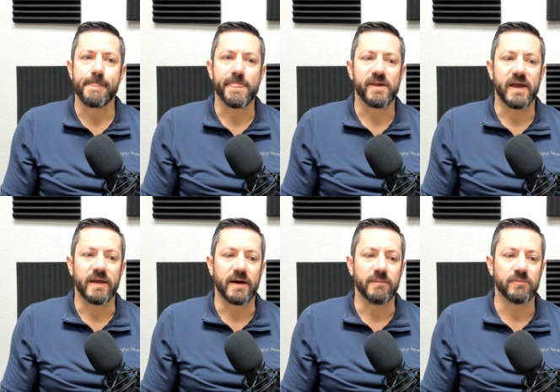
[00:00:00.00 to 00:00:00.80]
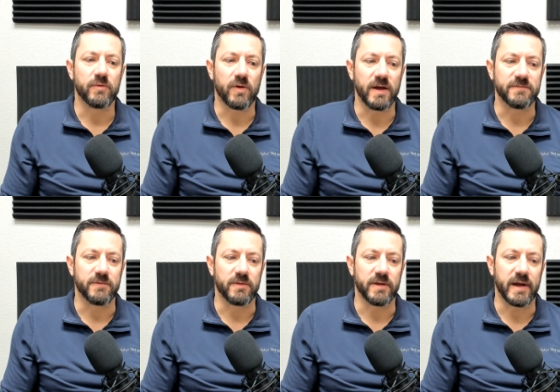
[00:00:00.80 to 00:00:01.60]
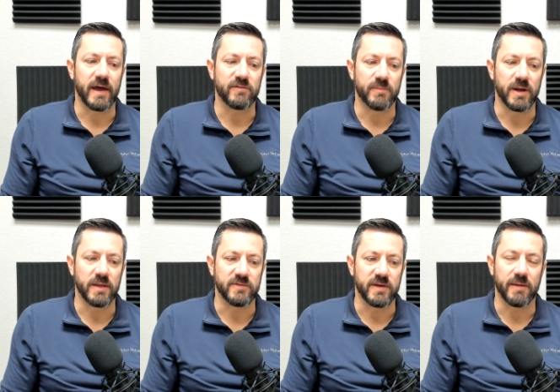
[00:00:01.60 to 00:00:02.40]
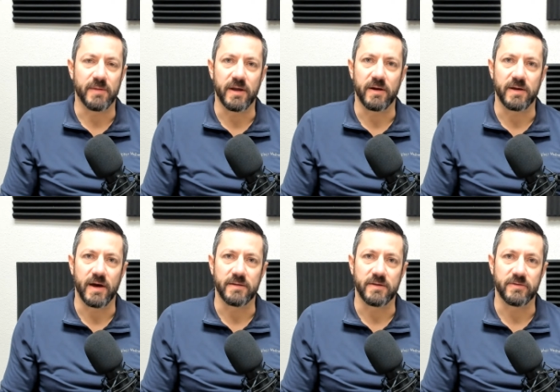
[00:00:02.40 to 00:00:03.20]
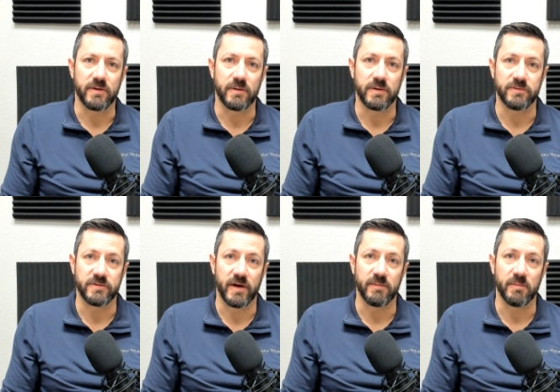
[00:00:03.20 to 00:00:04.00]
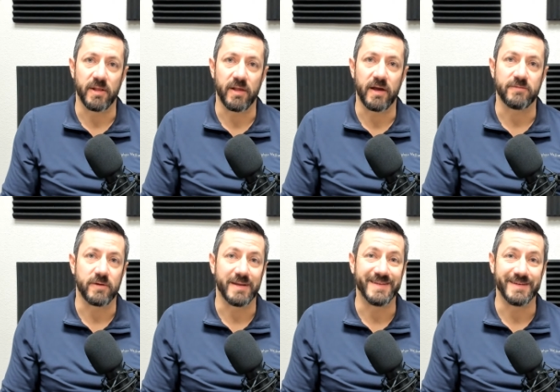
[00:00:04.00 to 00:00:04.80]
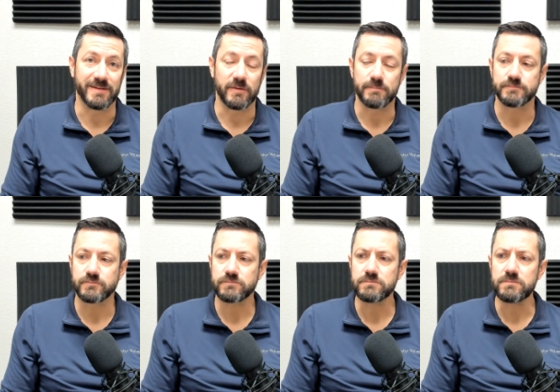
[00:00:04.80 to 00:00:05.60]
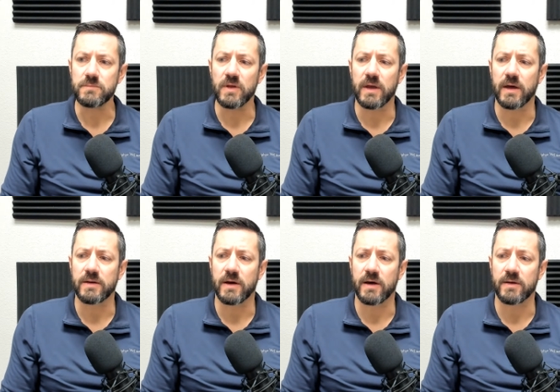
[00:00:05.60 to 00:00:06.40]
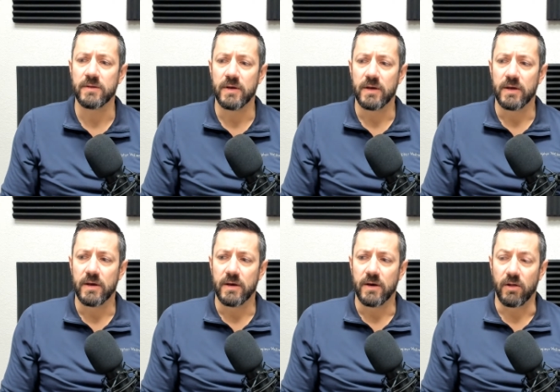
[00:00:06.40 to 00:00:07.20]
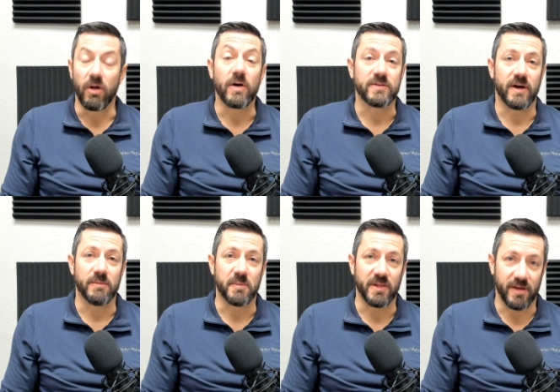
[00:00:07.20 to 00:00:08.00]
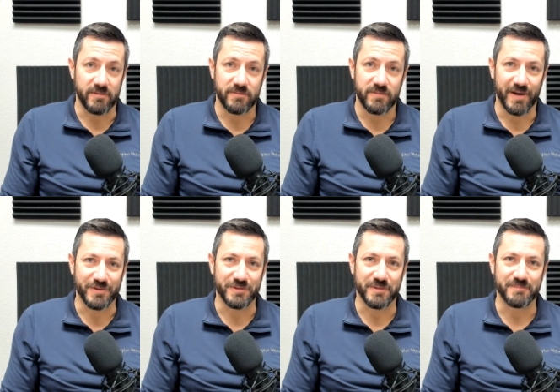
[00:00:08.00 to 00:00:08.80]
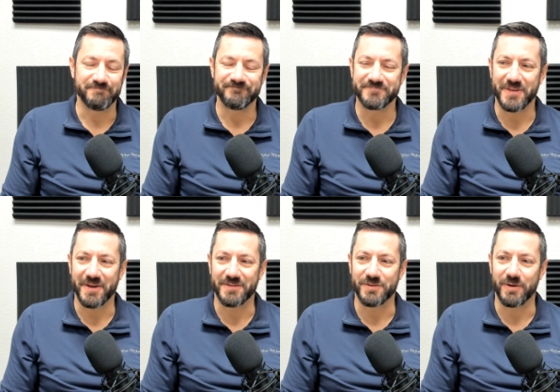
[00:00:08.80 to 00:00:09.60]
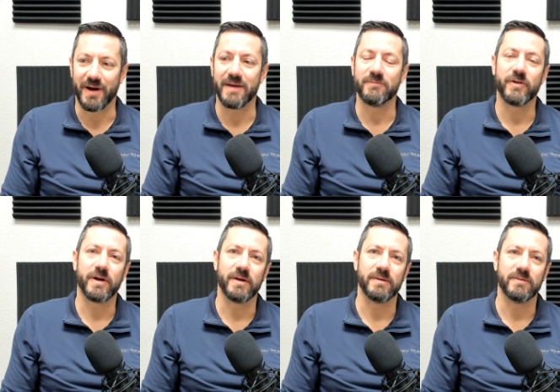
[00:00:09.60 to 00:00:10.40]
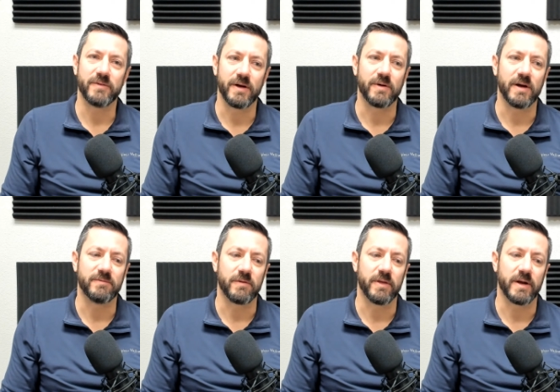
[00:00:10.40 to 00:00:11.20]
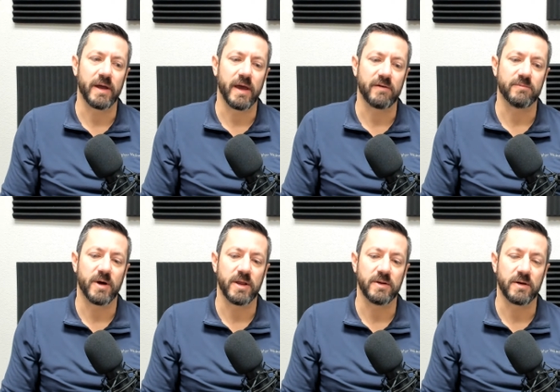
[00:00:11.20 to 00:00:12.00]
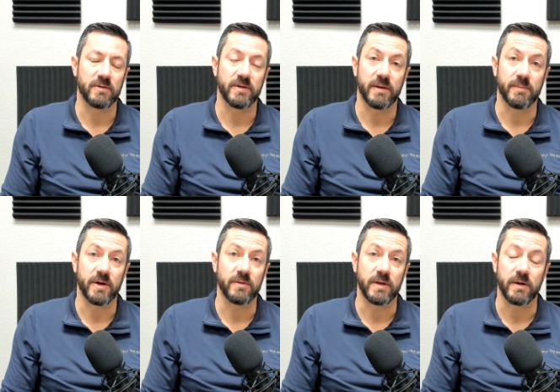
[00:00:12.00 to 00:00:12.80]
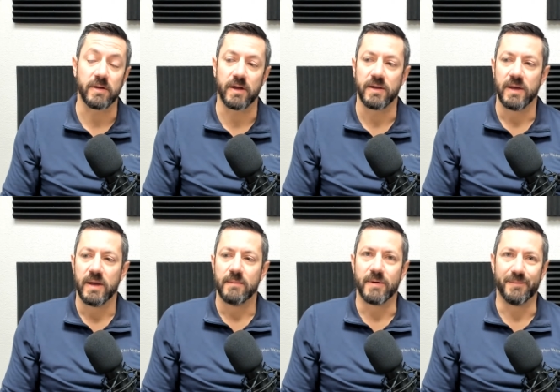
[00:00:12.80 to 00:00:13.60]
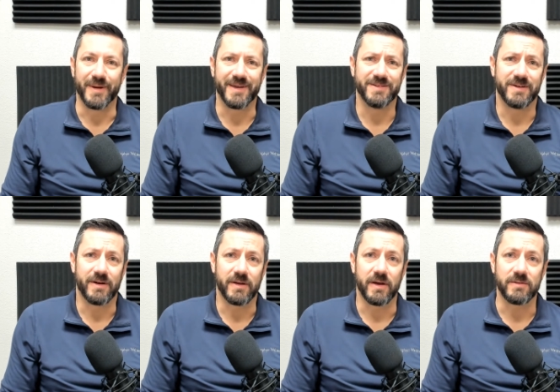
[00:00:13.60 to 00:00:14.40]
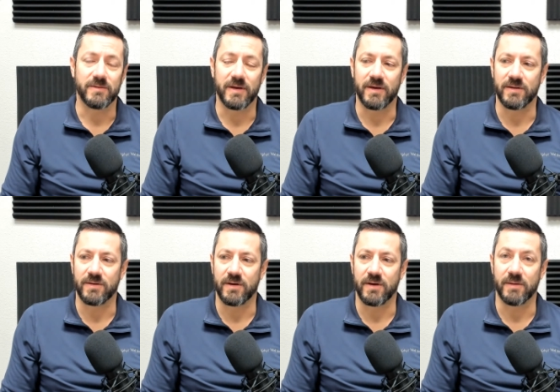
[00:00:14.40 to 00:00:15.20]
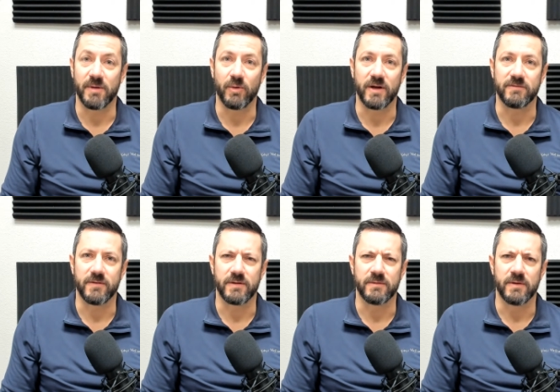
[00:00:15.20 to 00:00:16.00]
and I'm grateful that I have money to get my haircut, because there was a time in my life when I didn't, and uh, a long time in my life actually. And so I am very very grateful that I have money not only to get my own haircut, but my kids' haircut and uh, and my wife. And